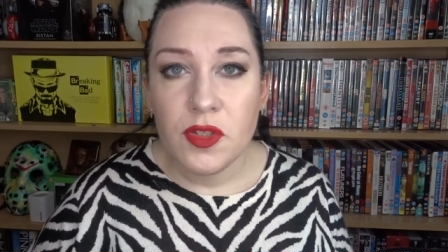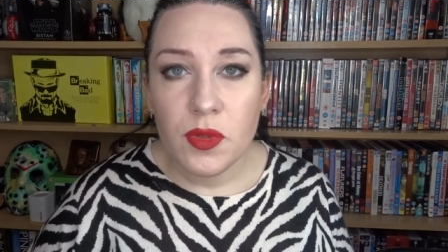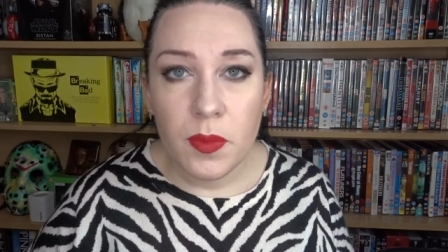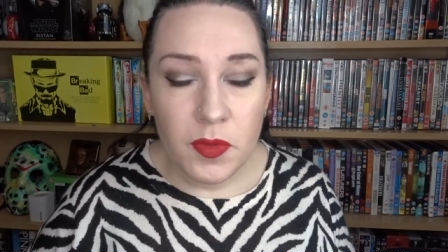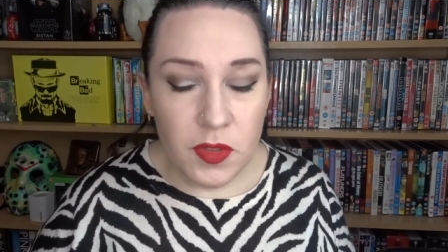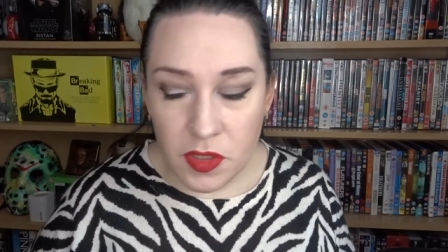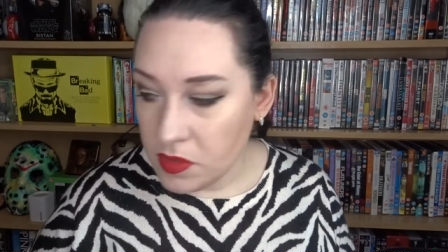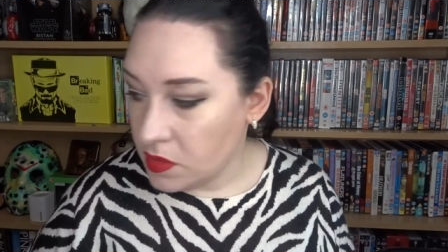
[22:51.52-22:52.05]
so
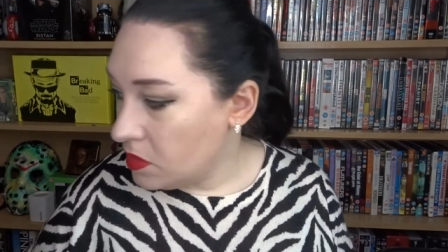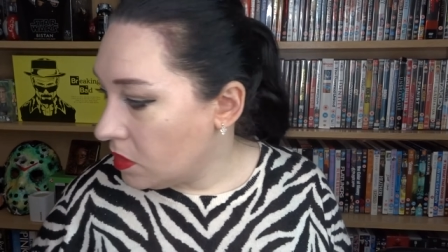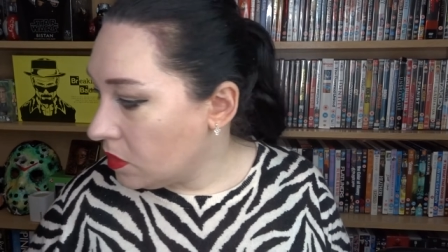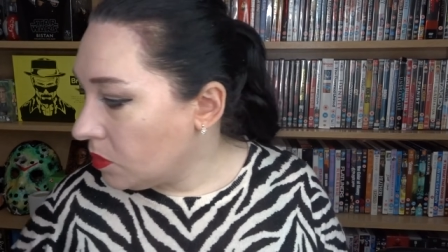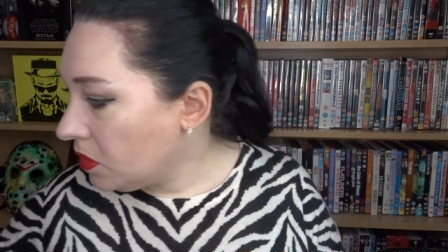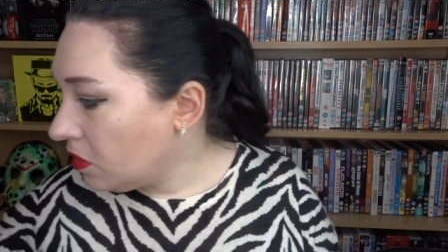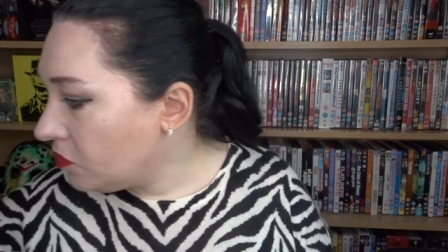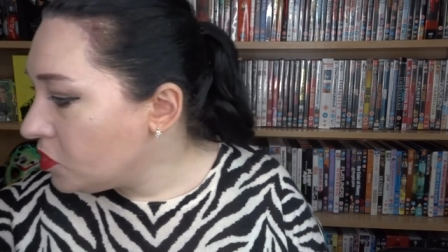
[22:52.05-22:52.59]
I'm done. I'm
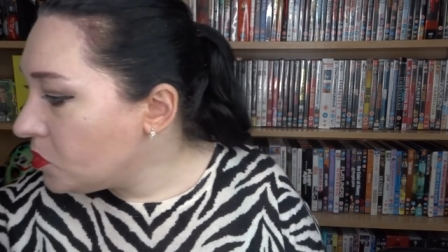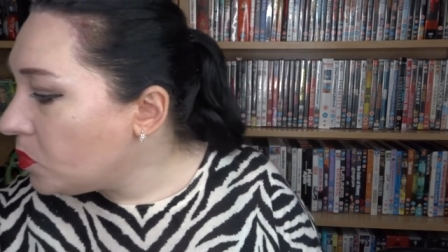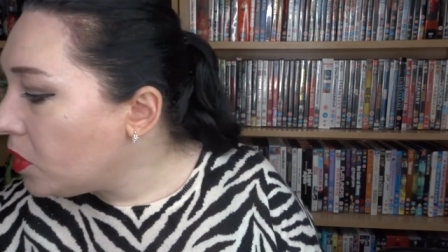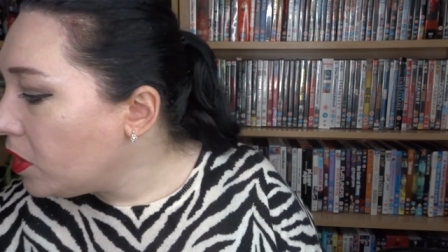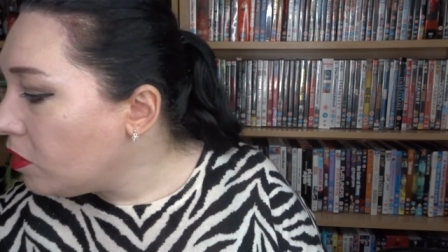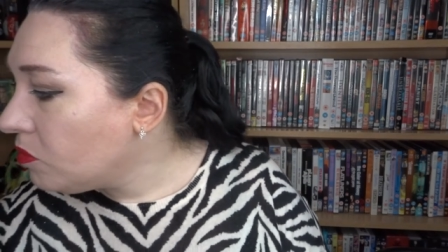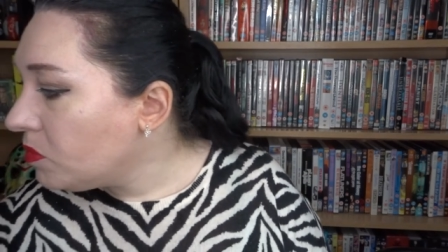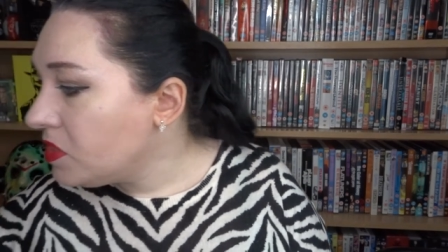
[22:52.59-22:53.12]
gonna have a
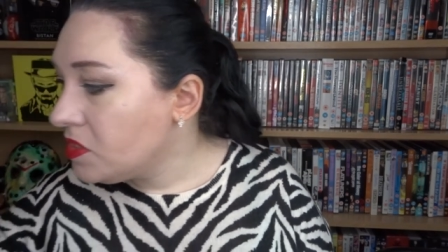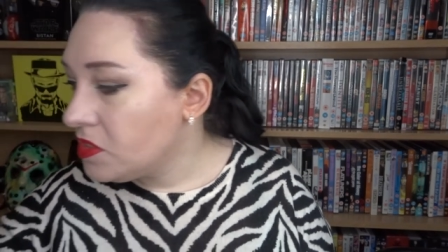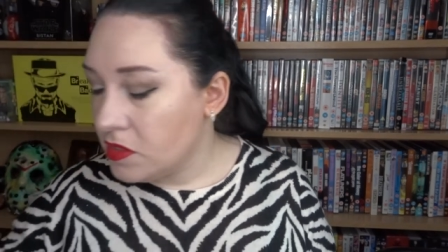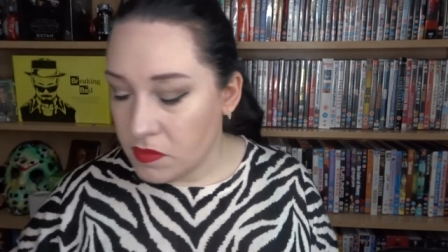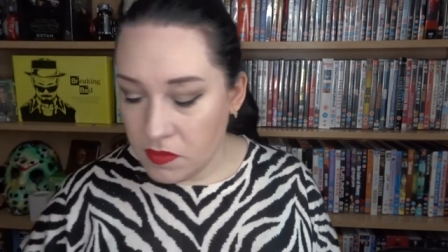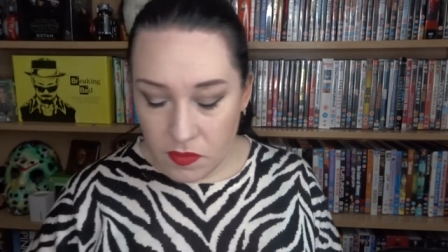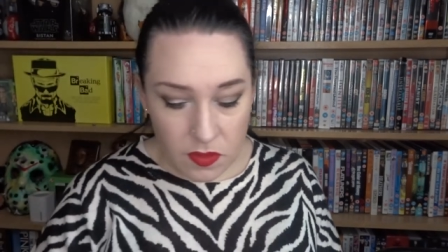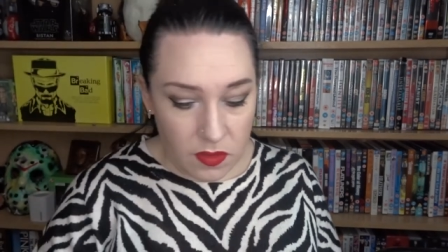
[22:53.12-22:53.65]
spray of my
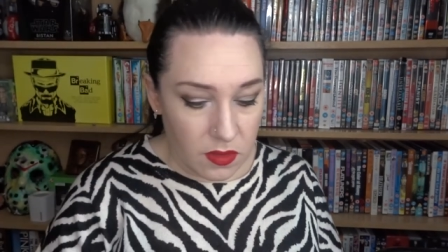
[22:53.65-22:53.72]
stuff.